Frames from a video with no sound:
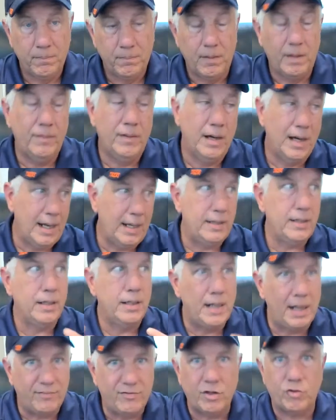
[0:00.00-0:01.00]
And then I did
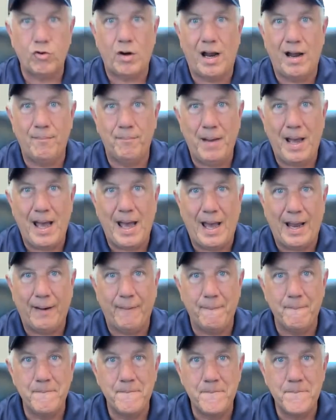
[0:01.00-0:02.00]
have to drive
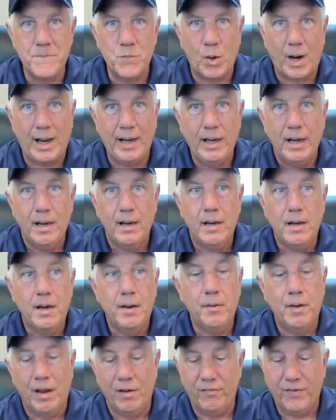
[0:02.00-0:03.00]
back, right?
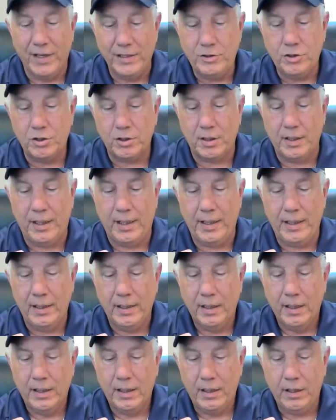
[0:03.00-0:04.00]
Eventually,
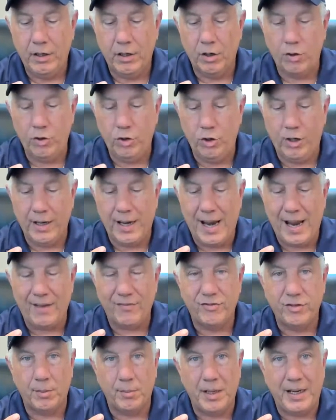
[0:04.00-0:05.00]
you know, you can
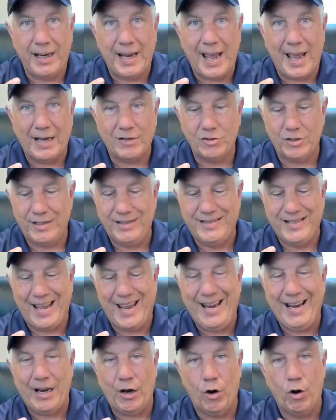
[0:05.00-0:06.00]
have somebody actually
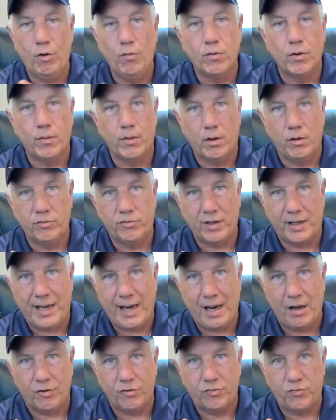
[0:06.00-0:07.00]
take over those
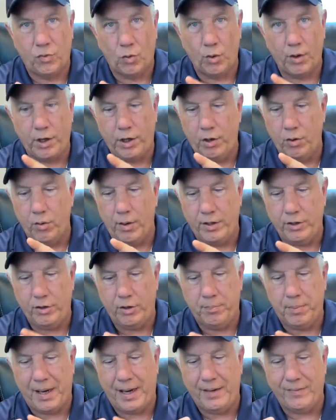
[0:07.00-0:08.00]
accounts for you and
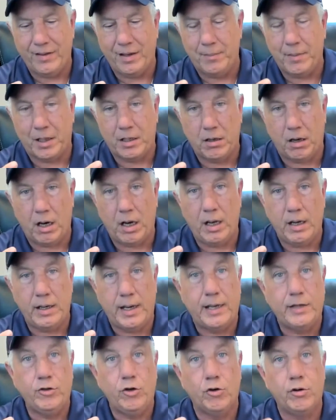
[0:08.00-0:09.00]
you pay them a
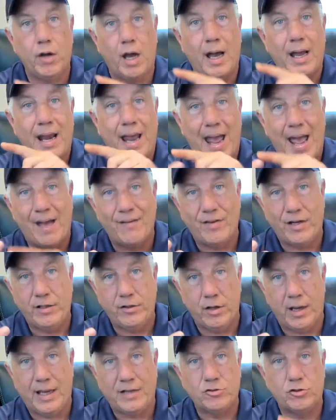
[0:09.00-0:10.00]
cut and you're not having
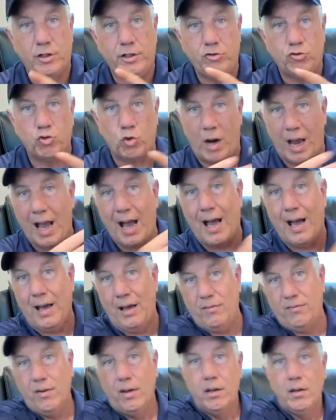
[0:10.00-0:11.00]
to actually drive